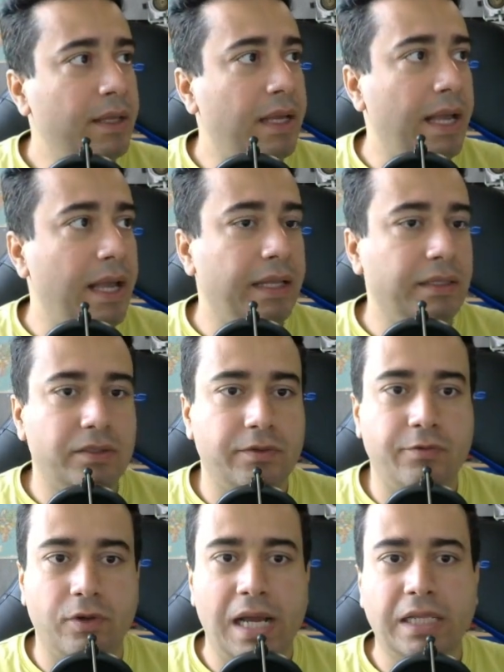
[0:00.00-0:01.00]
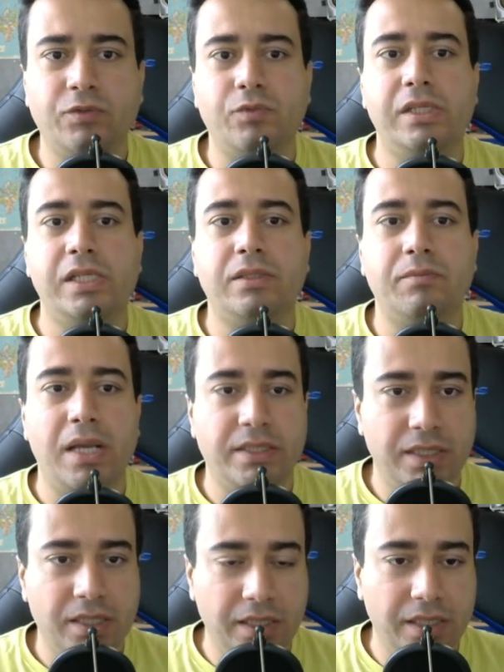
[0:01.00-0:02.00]
and for that we need
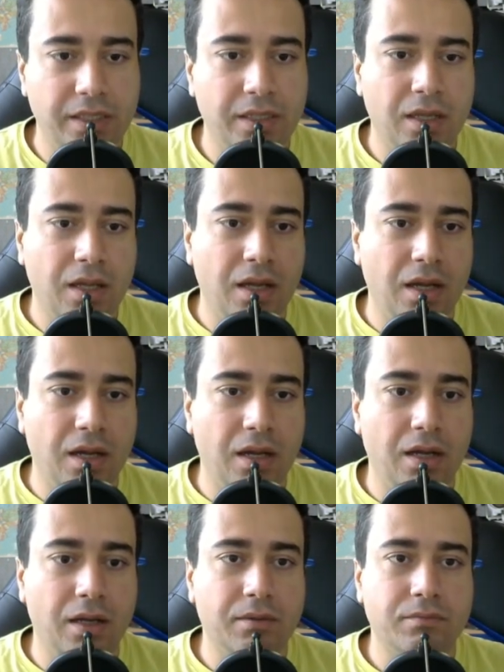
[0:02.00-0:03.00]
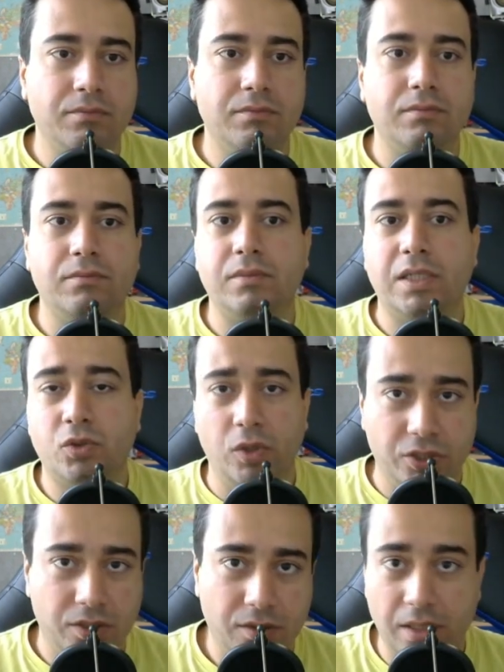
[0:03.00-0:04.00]
basically a
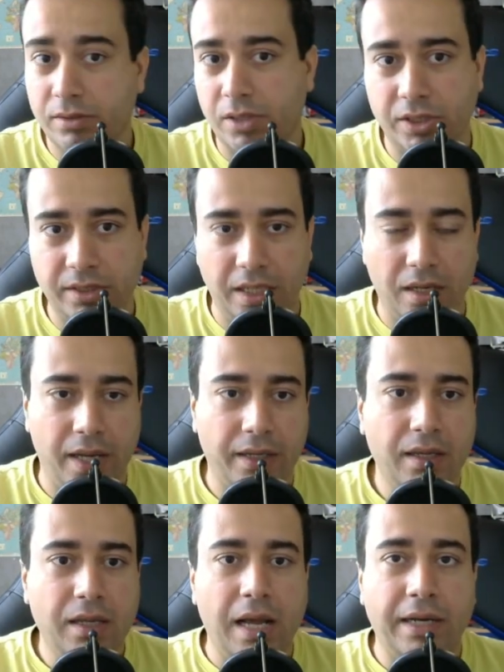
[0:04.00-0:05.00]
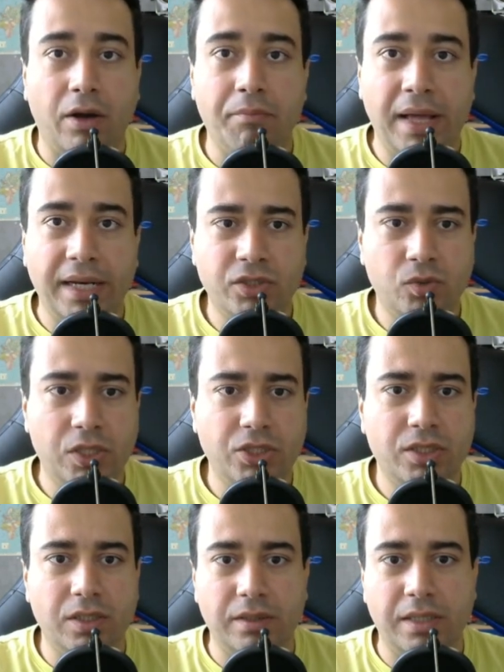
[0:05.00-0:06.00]
switch, such a thing like an unmanaged
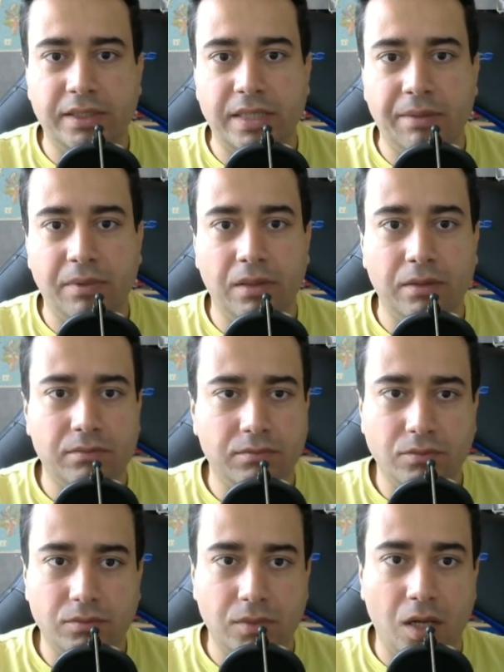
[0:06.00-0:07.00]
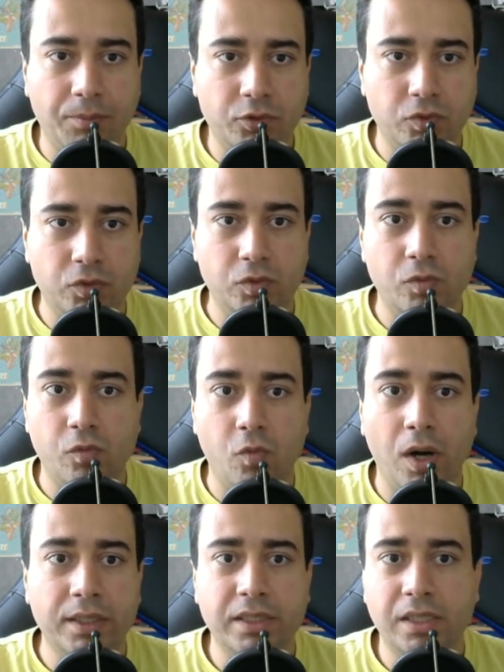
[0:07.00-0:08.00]
switch that is able up to
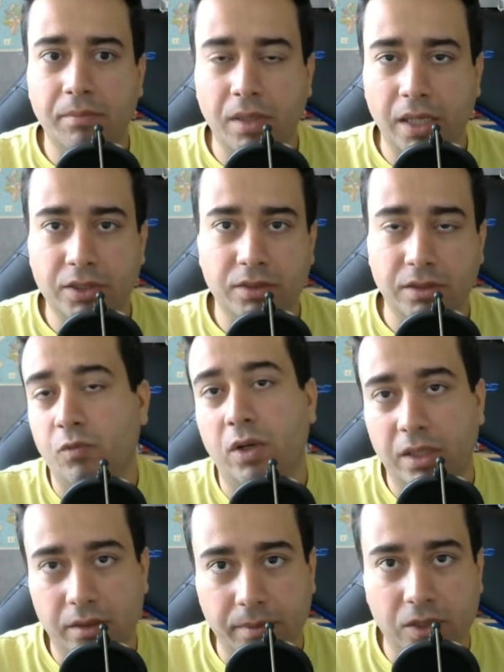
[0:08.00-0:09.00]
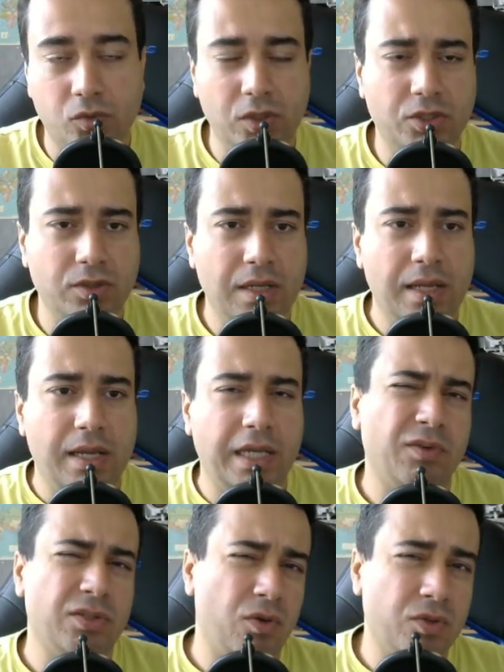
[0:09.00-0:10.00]
1 gigabyte. It's a 1 gigabyte switch. It
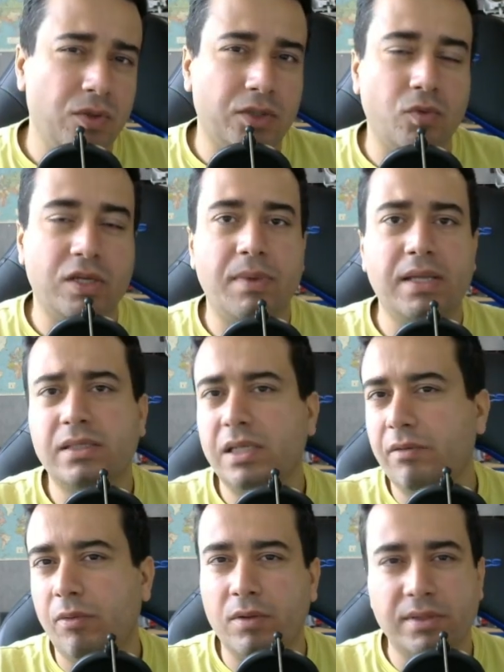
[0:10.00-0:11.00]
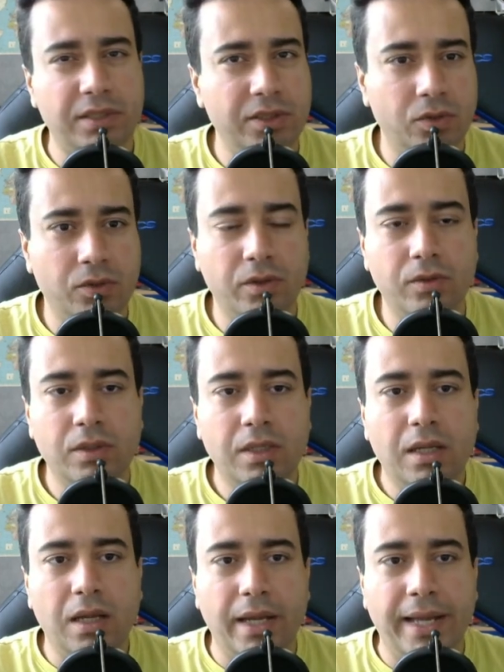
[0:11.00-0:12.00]
was also not so expensive, around €30,
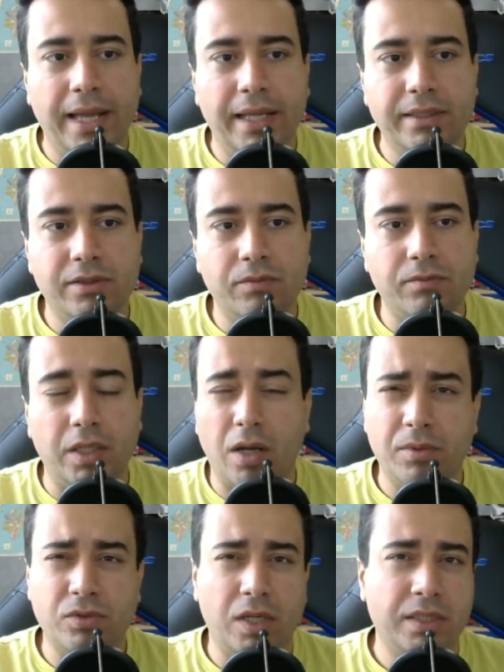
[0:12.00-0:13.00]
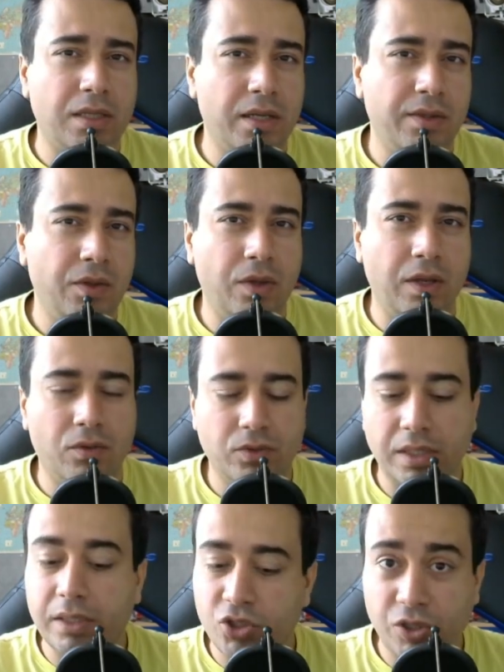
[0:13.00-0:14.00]
and on Amazon I think you can also
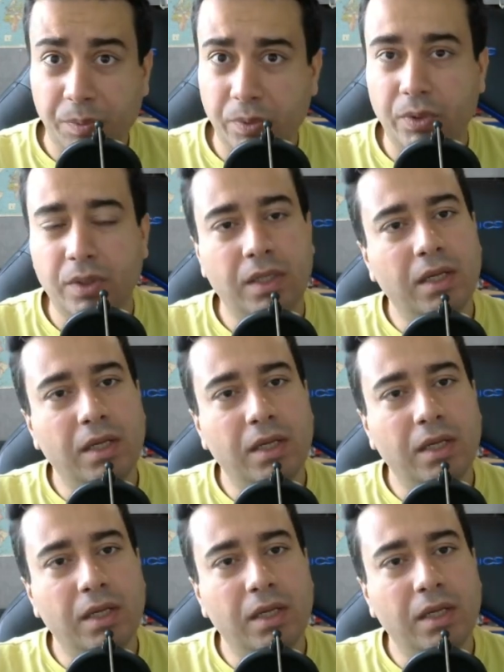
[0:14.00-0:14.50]
get it cheaper.